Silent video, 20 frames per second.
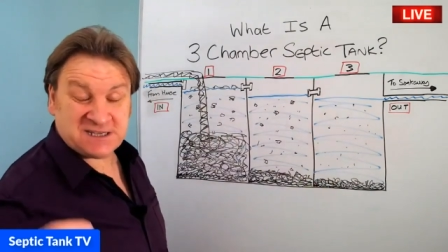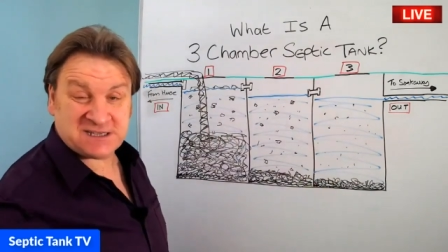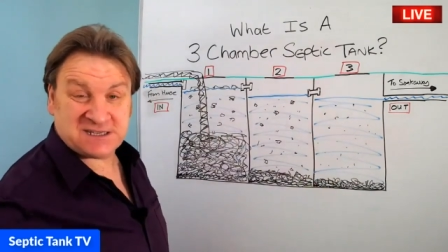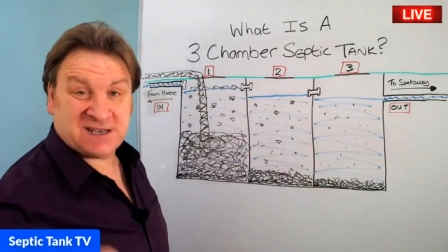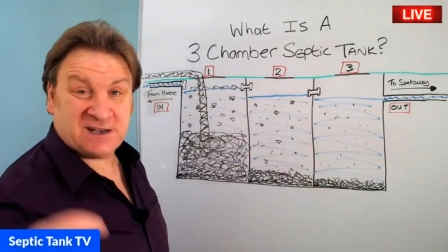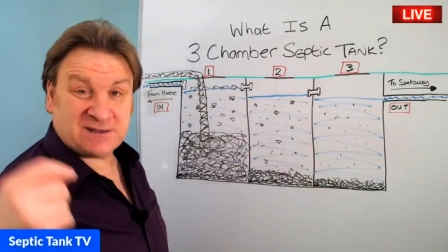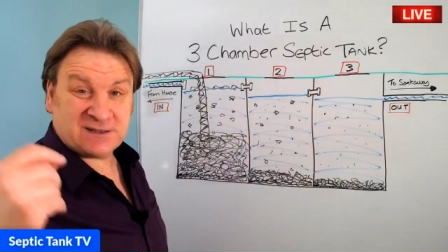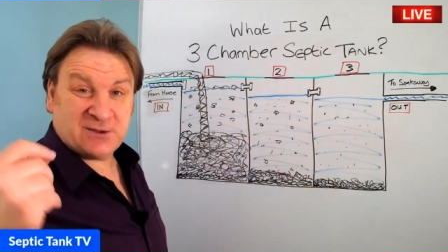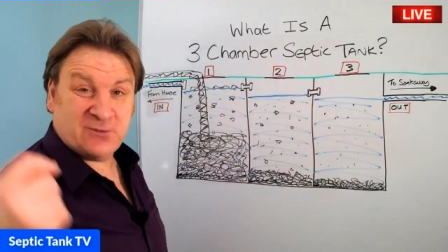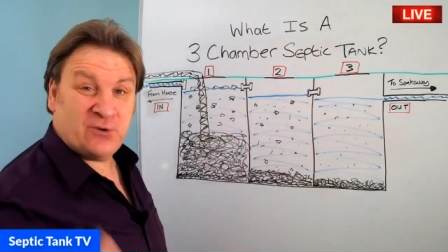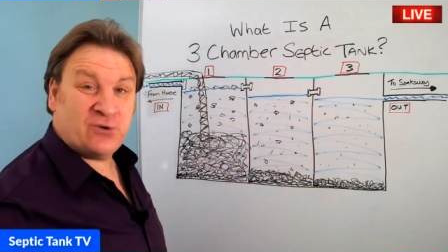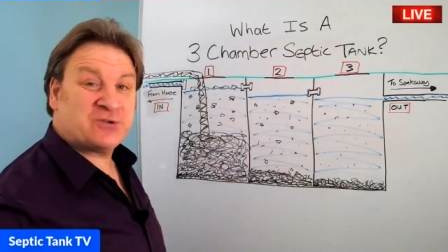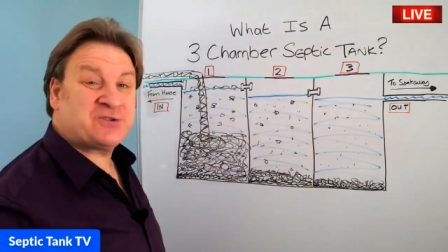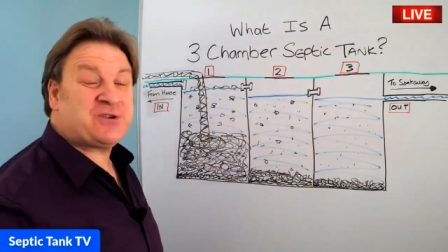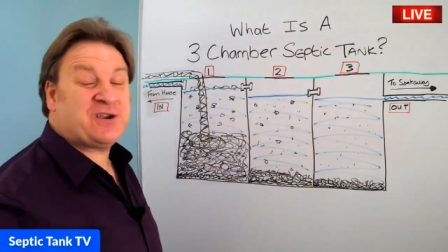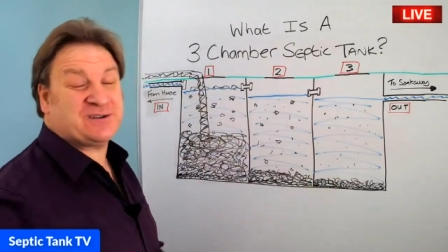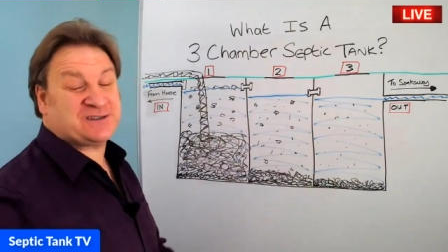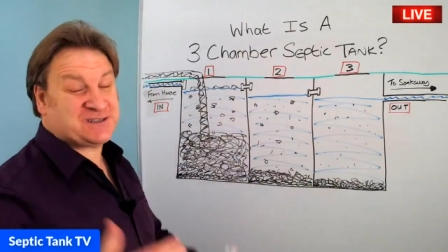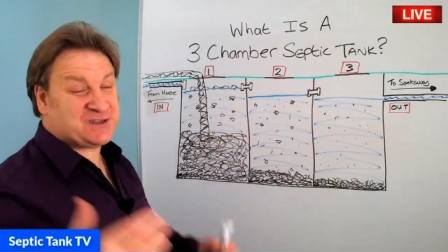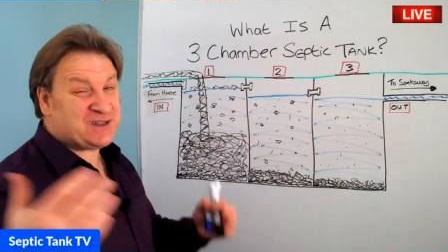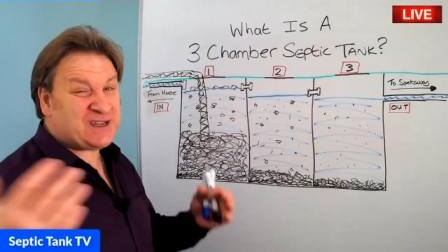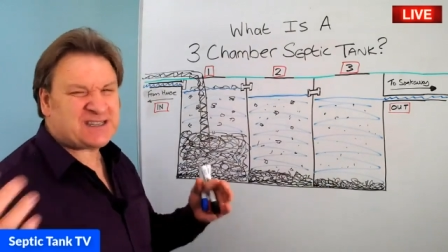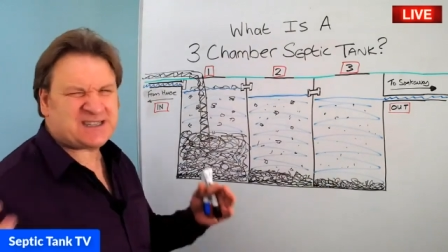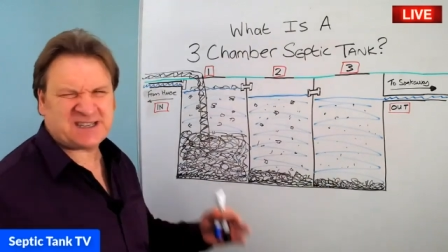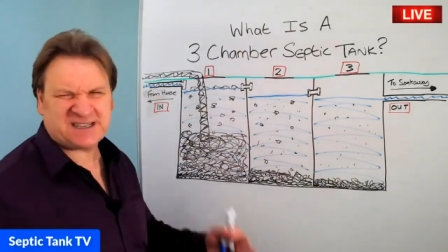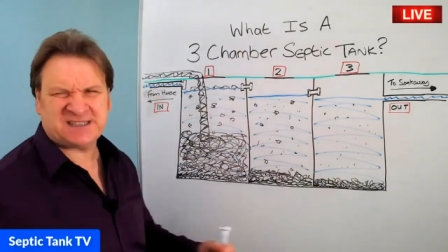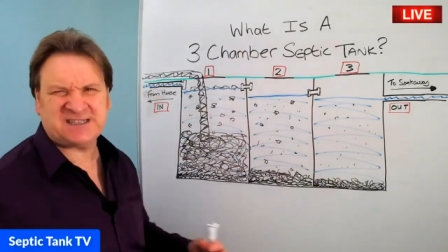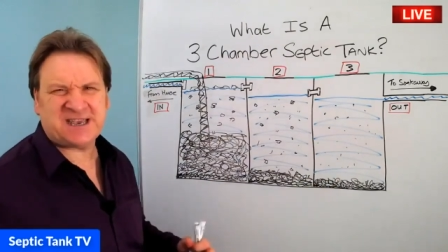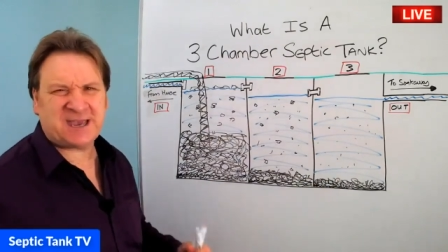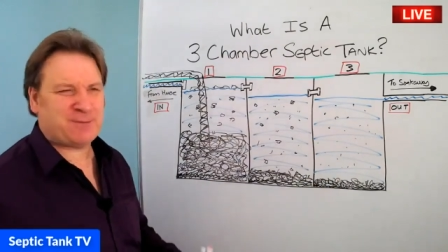to suck the water out. So that's
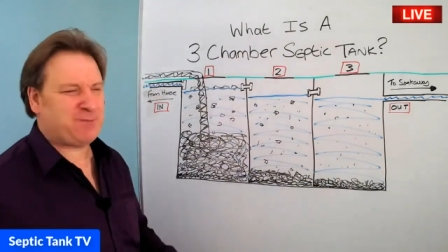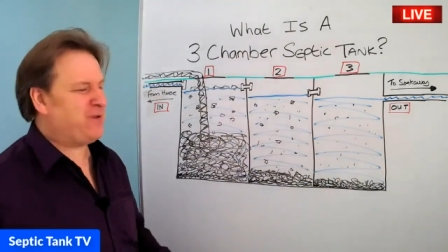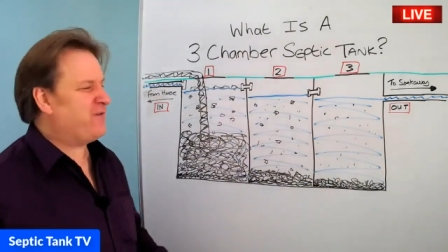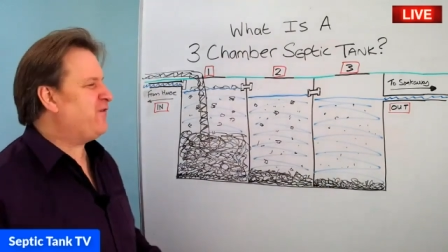a tip.